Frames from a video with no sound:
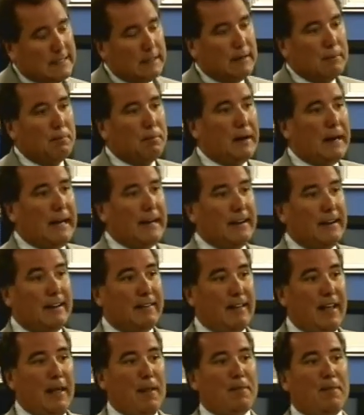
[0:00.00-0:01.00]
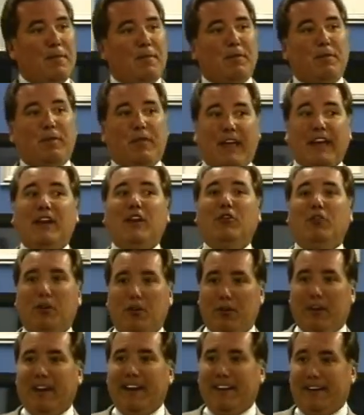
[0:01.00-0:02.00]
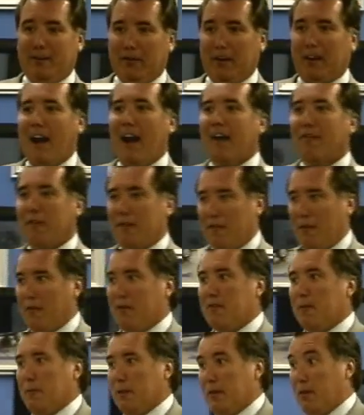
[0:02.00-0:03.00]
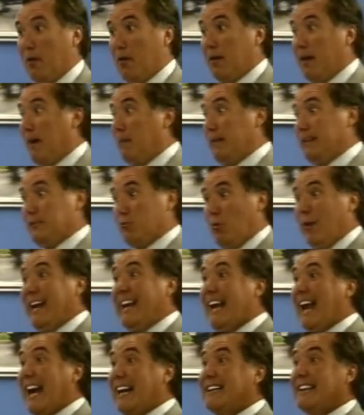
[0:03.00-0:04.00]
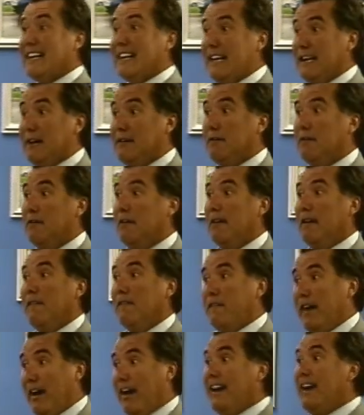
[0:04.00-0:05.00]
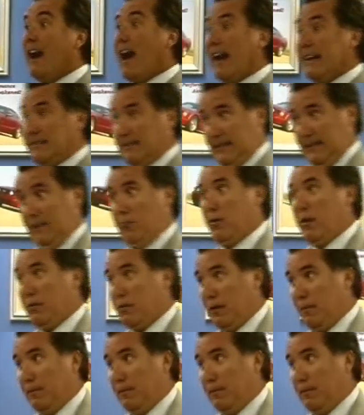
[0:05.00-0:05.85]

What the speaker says: But then you do get into a controversy with oil companies. We like to live very nicely with them